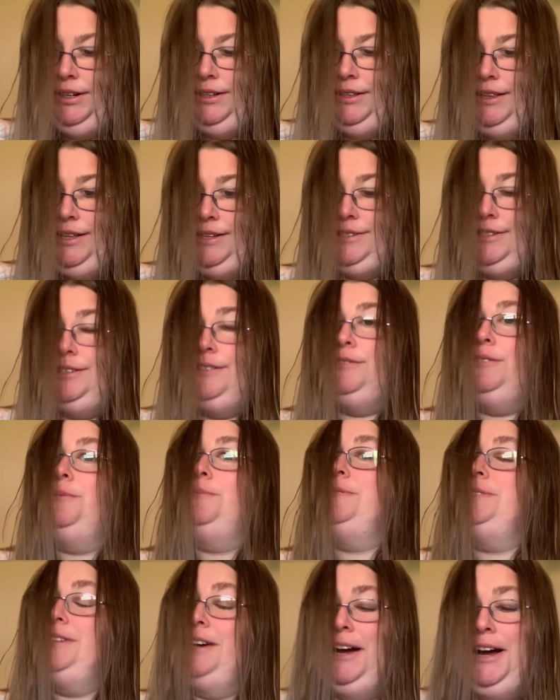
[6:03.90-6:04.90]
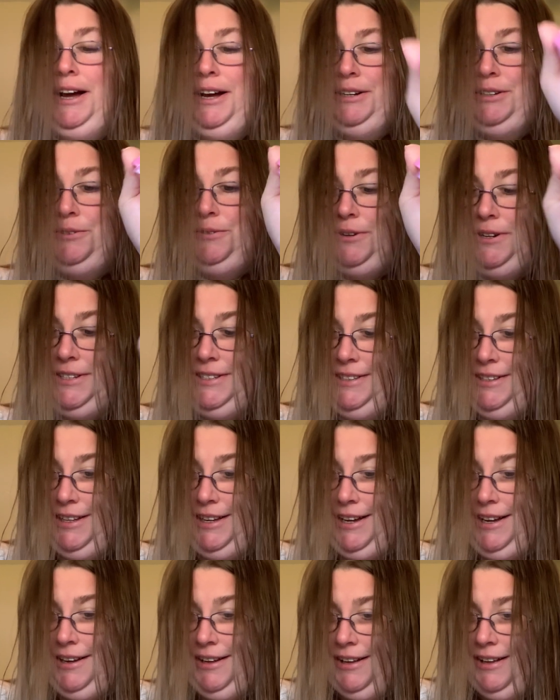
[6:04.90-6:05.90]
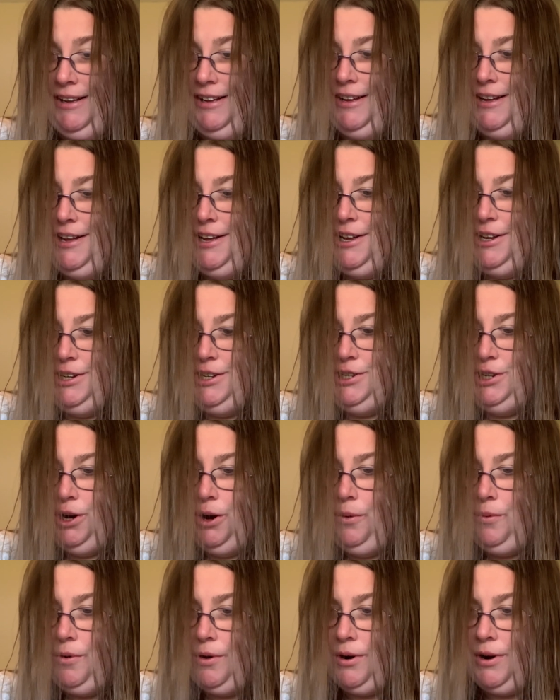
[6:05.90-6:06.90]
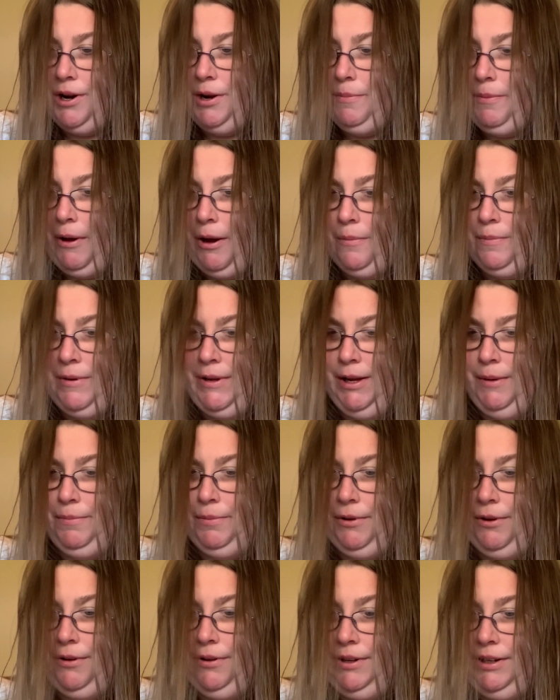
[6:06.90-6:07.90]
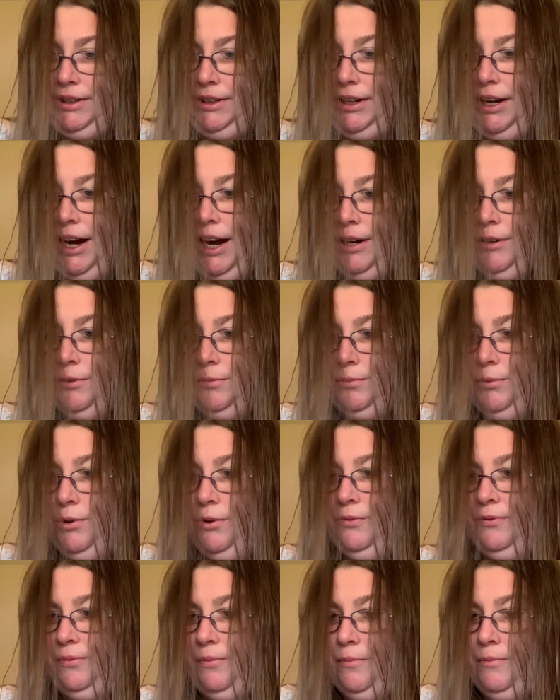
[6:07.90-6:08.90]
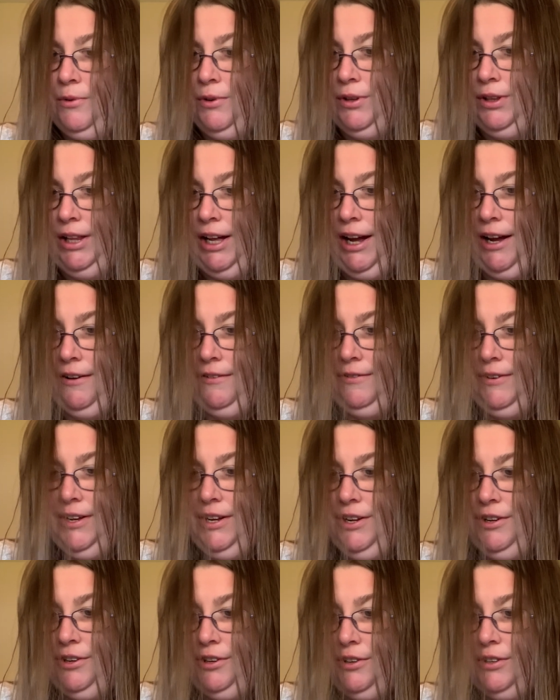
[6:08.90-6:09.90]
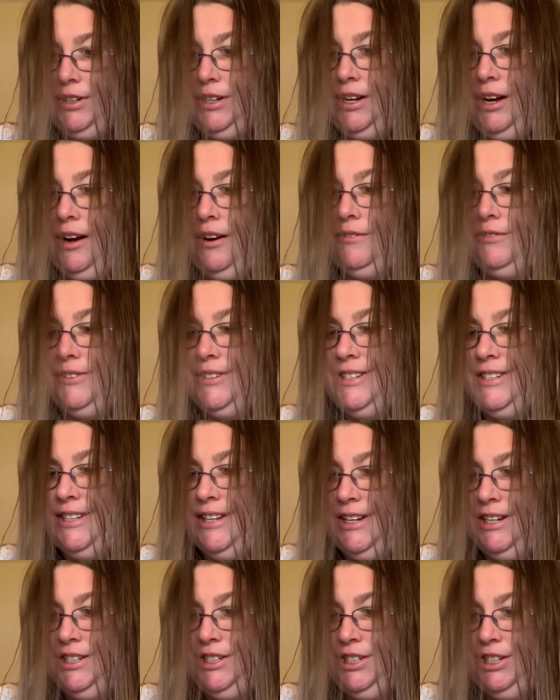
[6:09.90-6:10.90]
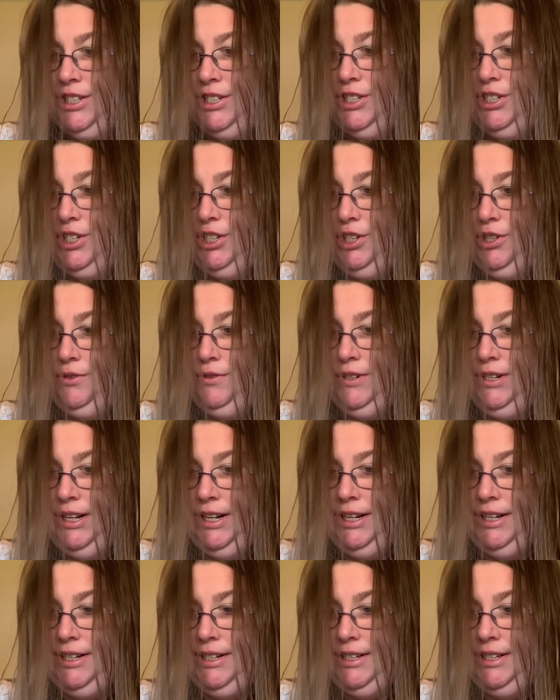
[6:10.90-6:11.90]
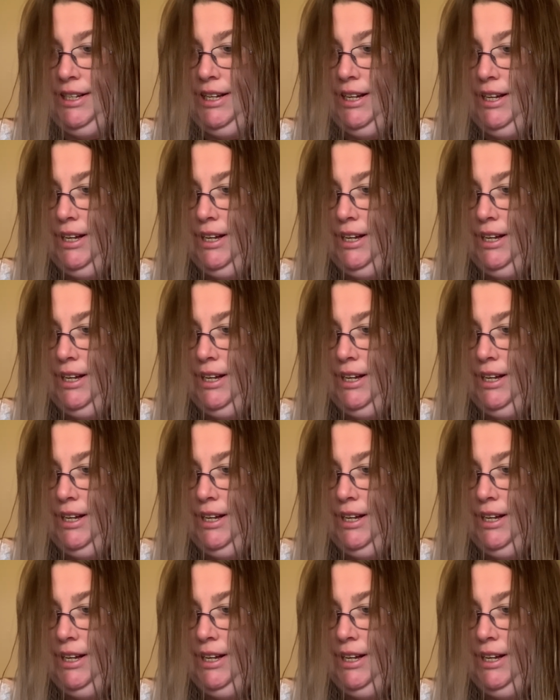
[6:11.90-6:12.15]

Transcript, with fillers: This is from Todd Chrisley. Don't worry about people God removed from your life. He heard conversations you didn't,